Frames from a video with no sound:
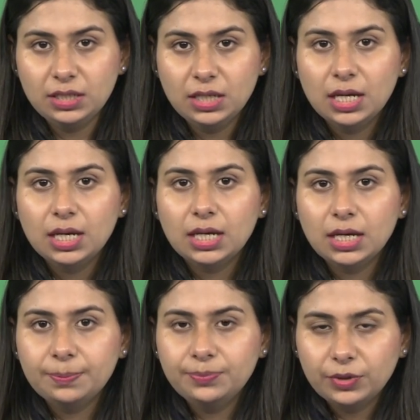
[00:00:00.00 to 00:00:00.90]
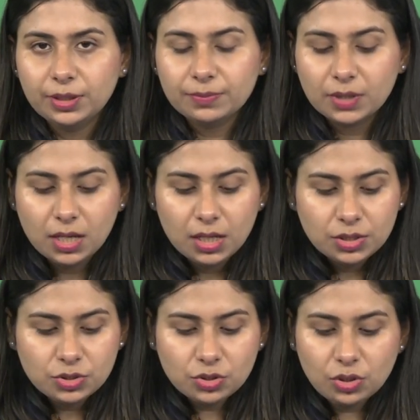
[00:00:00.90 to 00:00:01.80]
the poem.
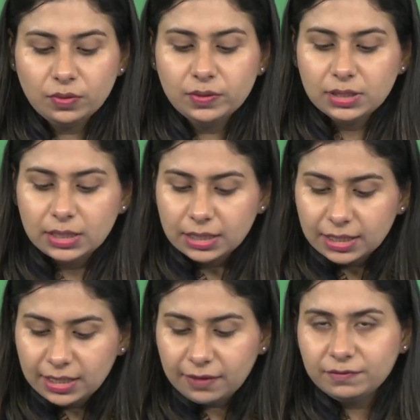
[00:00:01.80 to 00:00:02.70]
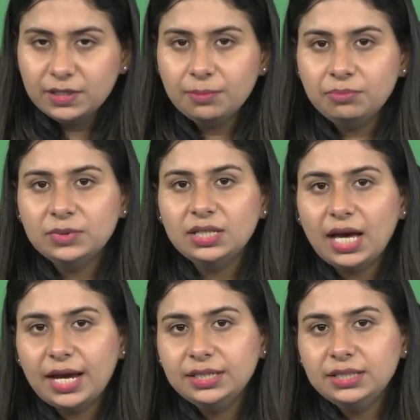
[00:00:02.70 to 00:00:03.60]
So give them
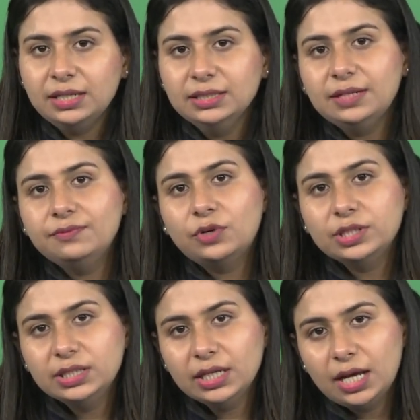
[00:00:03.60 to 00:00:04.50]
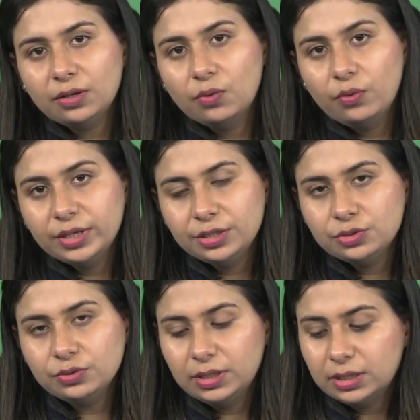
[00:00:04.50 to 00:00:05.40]
the idea that what they are going
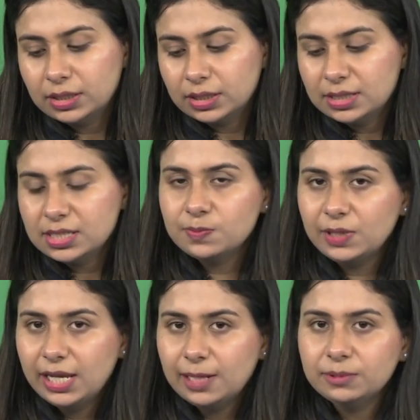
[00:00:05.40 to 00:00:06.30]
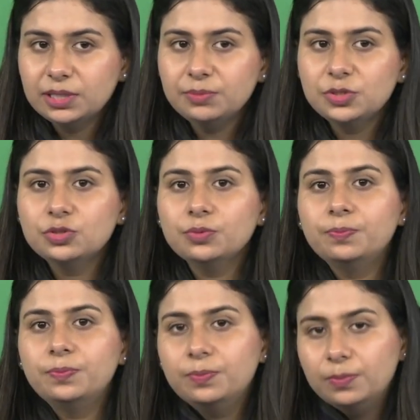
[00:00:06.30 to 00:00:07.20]
to learn. This will help them
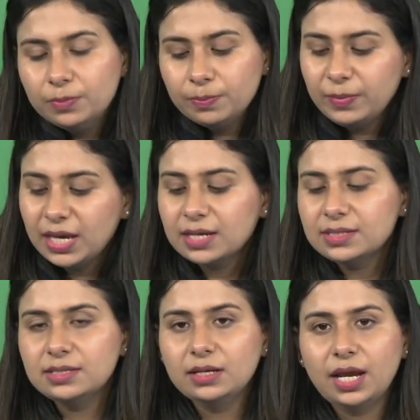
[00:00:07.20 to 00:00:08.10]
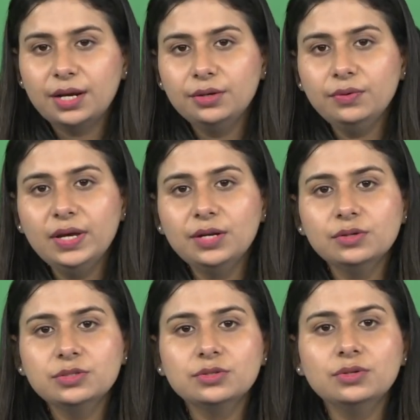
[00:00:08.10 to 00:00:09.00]
to make a scenario and
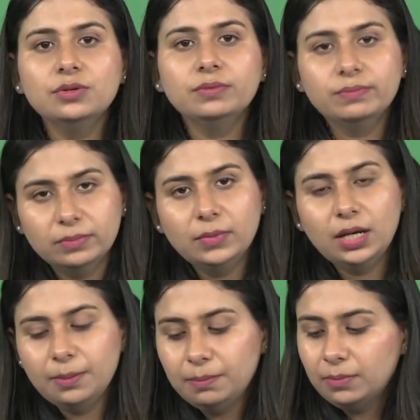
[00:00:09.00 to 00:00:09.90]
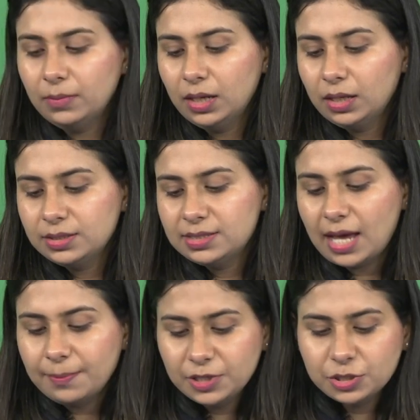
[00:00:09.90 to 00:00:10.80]
also
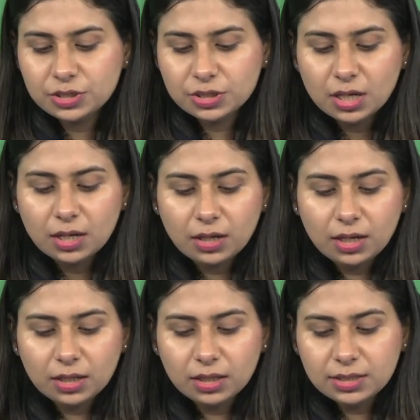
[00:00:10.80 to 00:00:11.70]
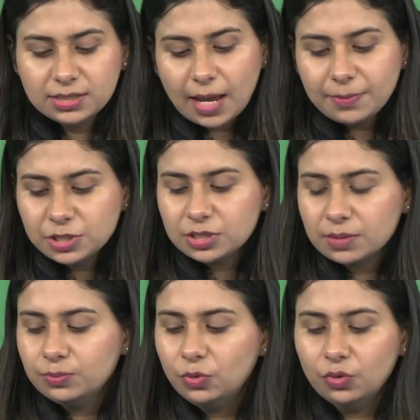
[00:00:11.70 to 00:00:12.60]
establishes
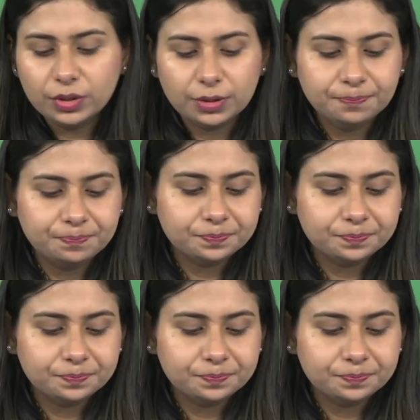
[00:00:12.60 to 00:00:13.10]
a mood.